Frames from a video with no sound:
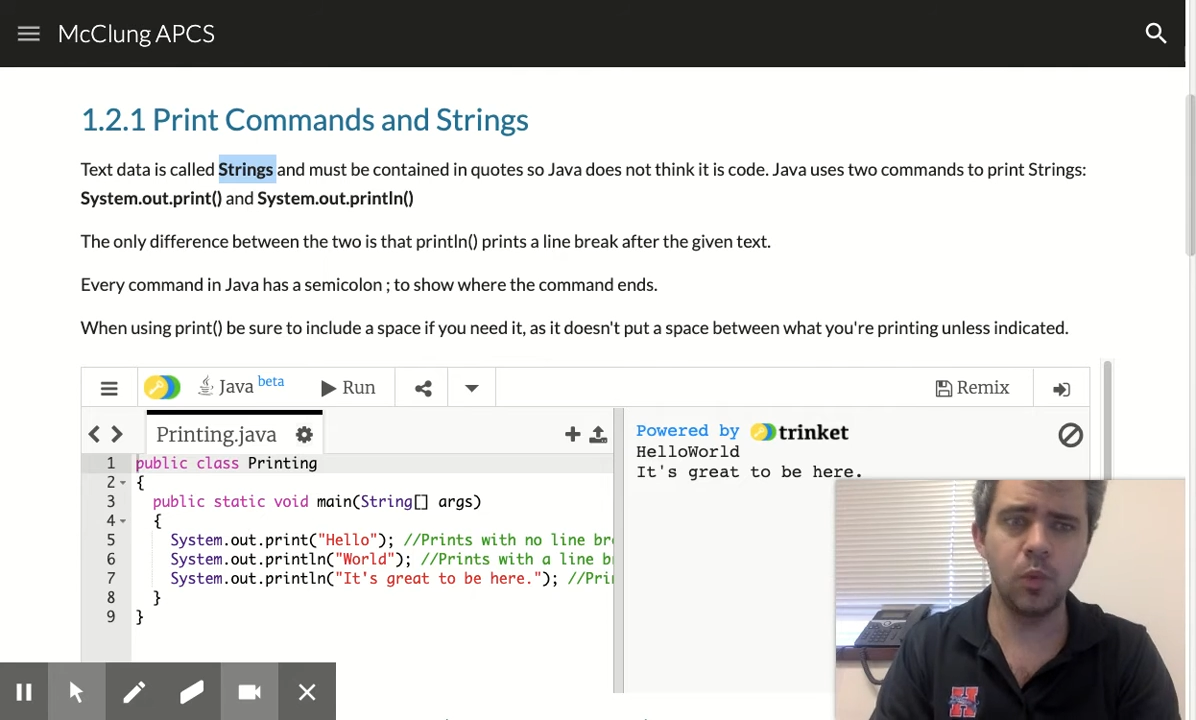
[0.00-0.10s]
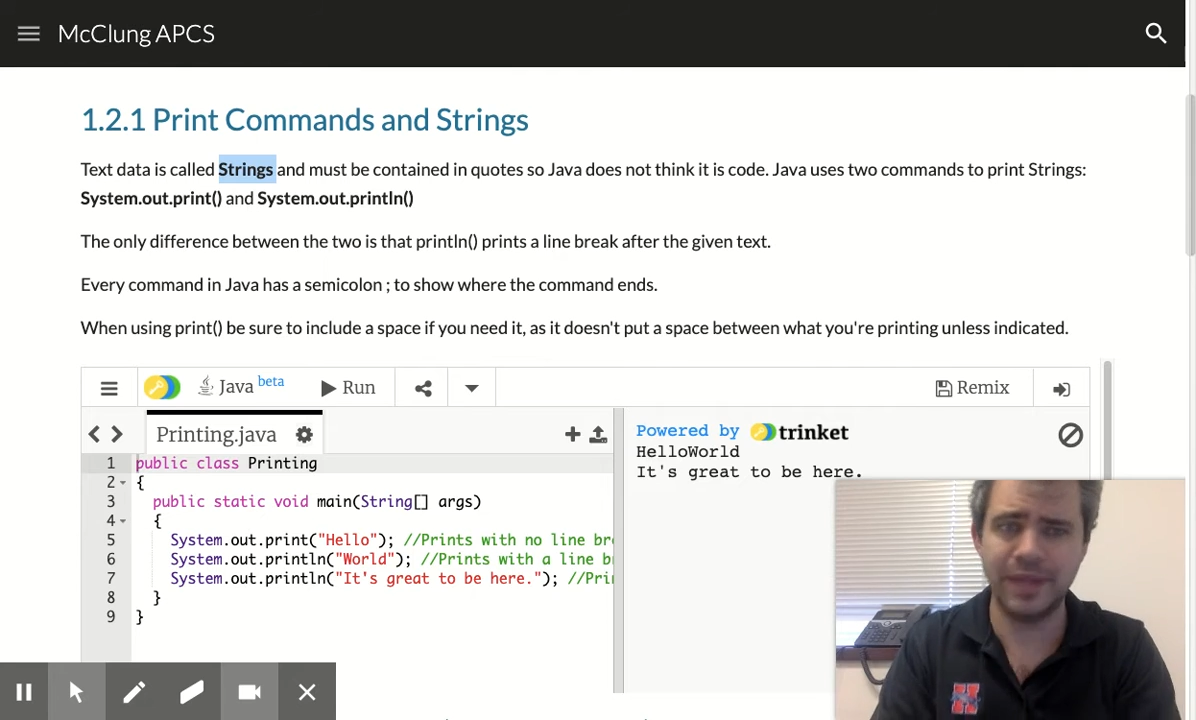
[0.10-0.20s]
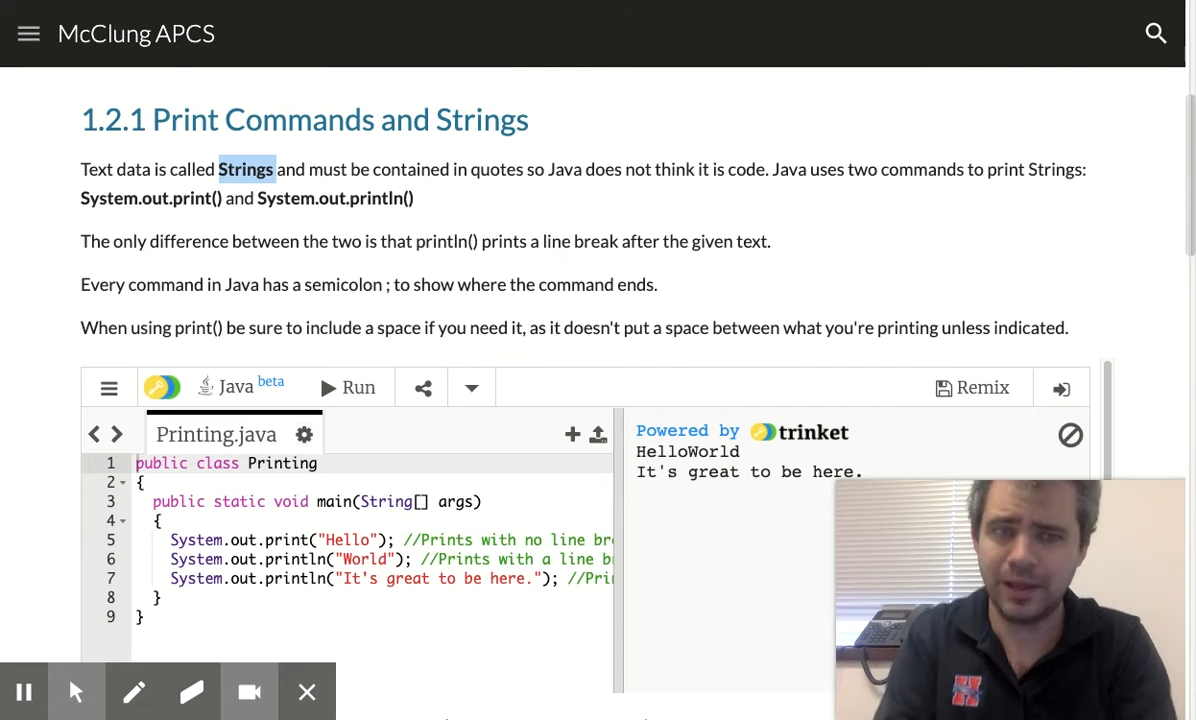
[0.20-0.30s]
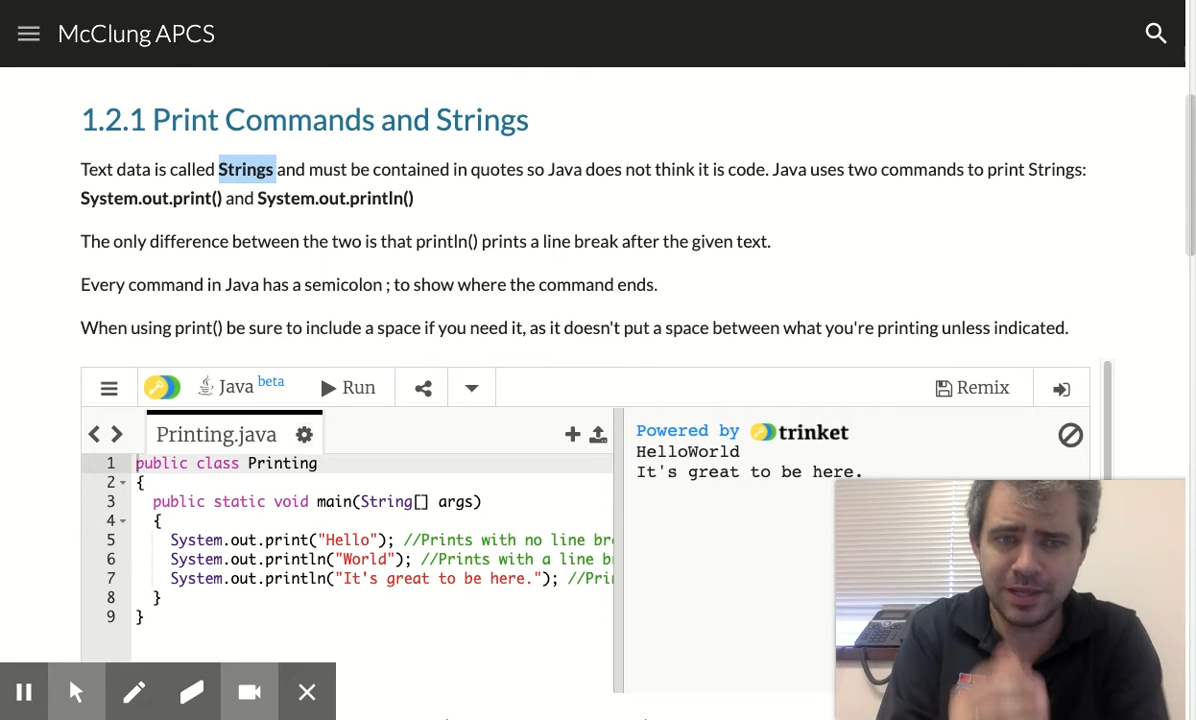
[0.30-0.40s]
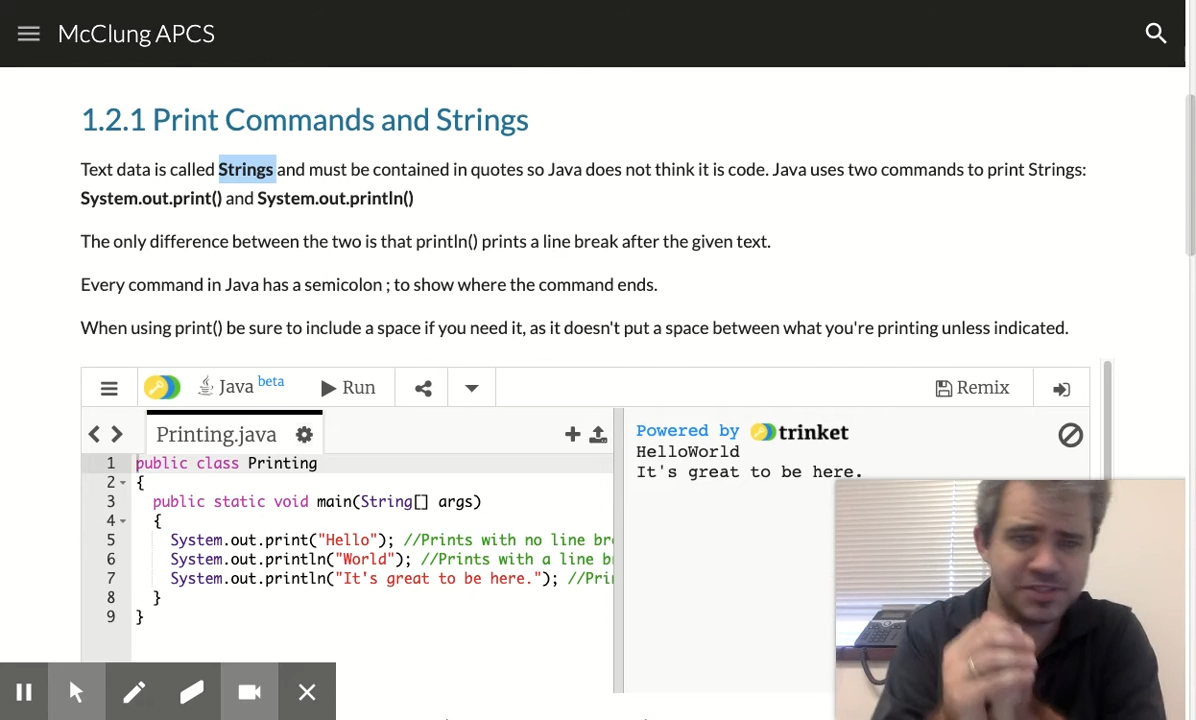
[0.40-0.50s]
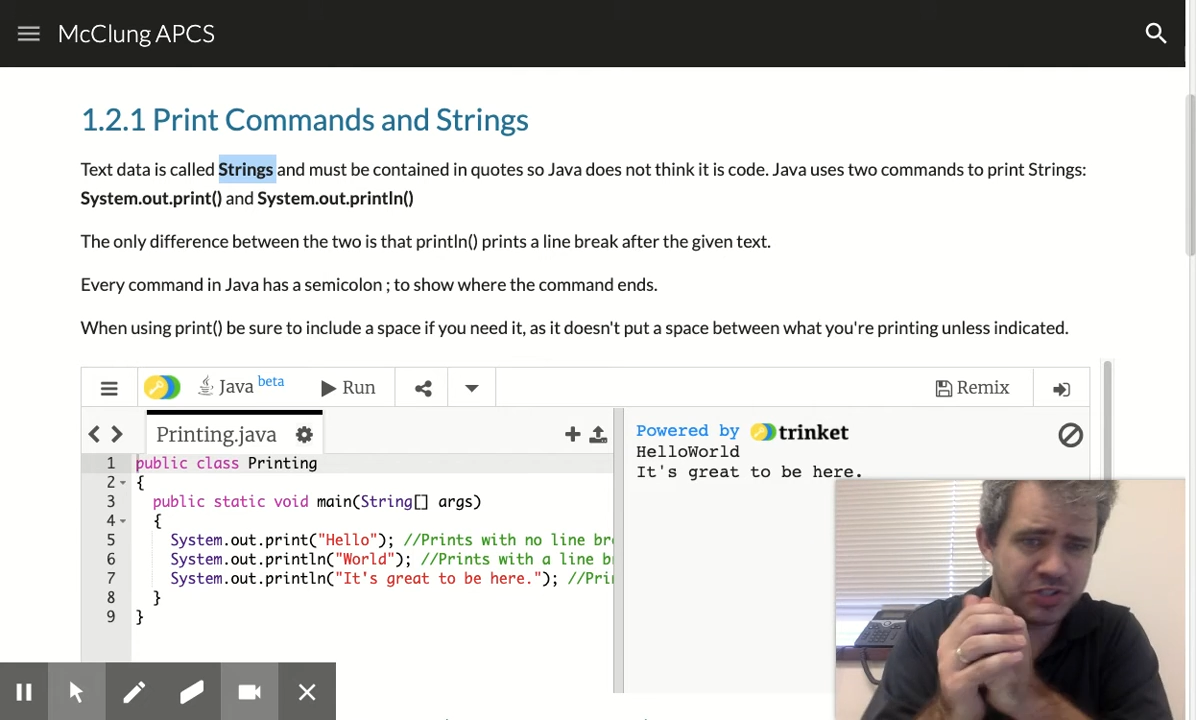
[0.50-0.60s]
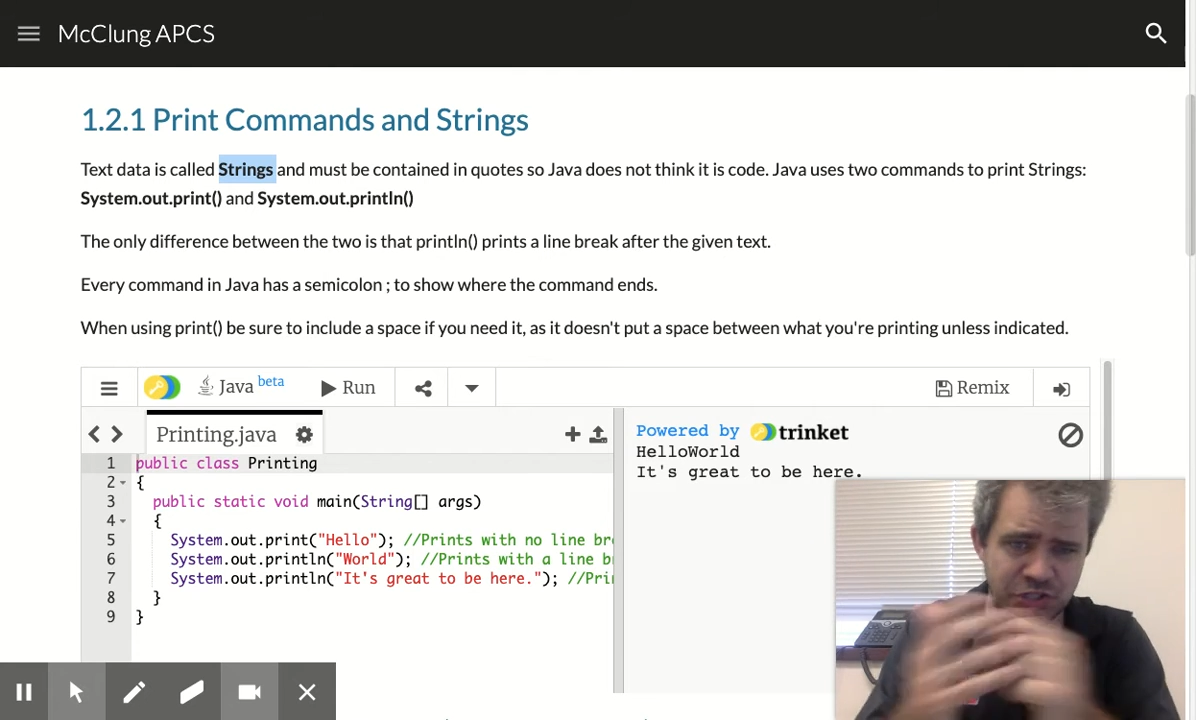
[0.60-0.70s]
Well, now let's